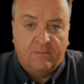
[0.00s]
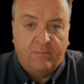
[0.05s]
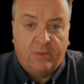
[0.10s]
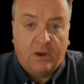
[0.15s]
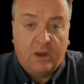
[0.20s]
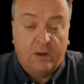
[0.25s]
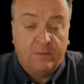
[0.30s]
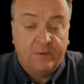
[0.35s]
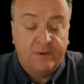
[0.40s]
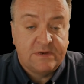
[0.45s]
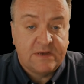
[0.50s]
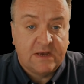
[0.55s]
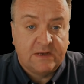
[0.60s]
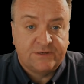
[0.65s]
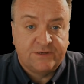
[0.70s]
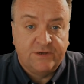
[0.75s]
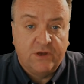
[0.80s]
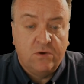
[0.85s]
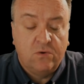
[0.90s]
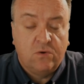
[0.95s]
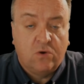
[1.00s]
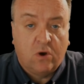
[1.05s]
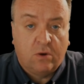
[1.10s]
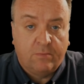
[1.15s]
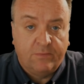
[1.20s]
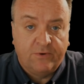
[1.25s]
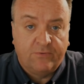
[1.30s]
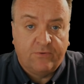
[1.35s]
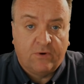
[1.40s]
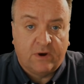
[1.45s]
Parliament has no
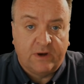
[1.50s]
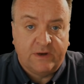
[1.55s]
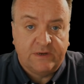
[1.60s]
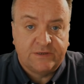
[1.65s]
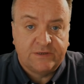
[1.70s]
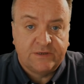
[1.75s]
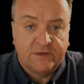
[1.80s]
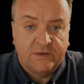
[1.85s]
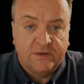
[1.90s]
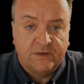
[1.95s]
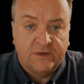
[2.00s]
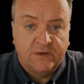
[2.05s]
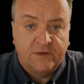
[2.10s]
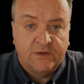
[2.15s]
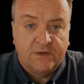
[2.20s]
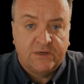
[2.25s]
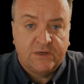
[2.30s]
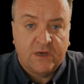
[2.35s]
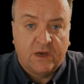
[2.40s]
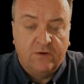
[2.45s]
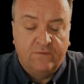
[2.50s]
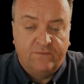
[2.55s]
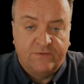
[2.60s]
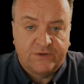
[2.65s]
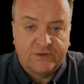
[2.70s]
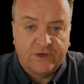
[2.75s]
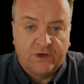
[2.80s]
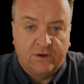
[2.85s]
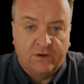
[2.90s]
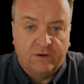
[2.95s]
common right to
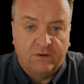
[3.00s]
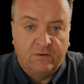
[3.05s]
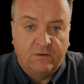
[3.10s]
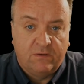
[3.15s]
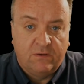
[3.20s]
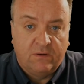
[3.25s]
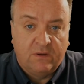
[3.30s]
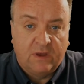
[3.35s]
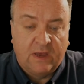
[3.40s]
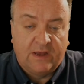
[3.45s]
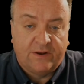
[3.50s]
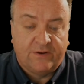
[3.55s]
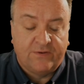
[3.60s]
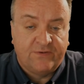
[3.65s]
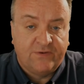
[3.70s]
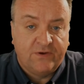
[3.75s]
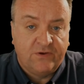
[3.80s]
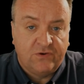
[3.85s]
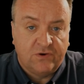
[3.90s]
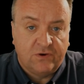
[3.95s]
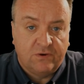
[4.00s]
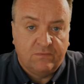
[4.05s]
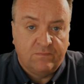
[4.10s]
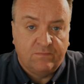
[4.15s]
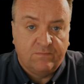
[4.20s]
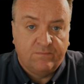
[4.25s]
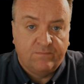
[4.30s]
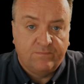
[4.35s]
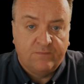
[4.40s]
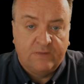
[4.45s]
overturn our decision.
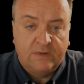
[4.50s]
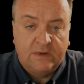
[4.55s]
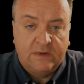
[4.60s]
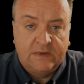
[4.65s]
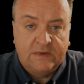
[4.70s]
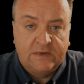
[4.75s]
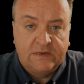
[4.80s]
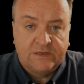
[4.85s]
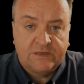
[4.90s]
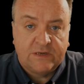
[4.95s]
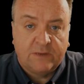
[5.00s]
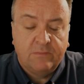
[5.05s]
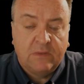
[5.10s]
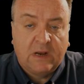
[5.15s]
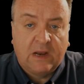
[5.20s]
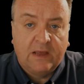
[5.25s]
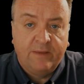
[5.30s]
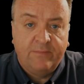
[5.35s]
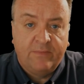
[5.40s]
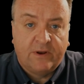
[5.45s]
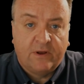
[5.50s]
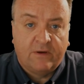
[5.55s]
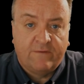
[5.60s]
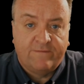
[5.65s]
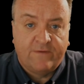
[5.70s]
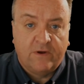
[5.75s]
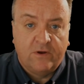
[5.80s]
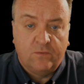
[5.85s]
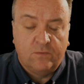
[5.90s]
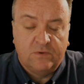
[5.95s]
Some claim that our
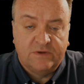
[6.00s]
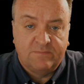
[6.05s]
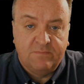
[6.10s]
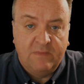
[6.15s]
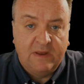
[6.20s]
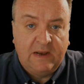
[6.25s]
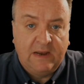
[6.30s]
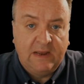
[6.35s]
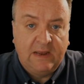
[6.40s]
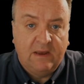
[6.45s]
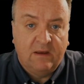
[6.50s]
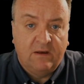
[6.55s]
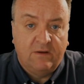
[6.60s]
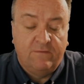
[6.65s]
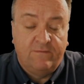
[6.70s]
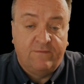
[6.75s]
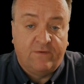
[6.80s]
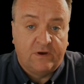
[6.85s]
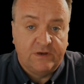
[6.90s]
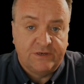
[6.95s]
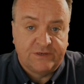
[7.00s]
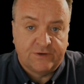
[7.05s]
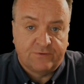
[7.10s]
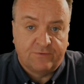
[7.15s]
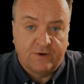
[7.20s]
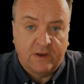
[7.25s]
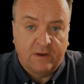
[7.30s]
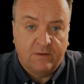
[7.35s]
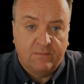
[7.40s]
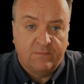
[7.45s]
vote was merely
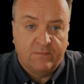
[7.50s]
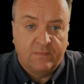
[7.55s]
advisory,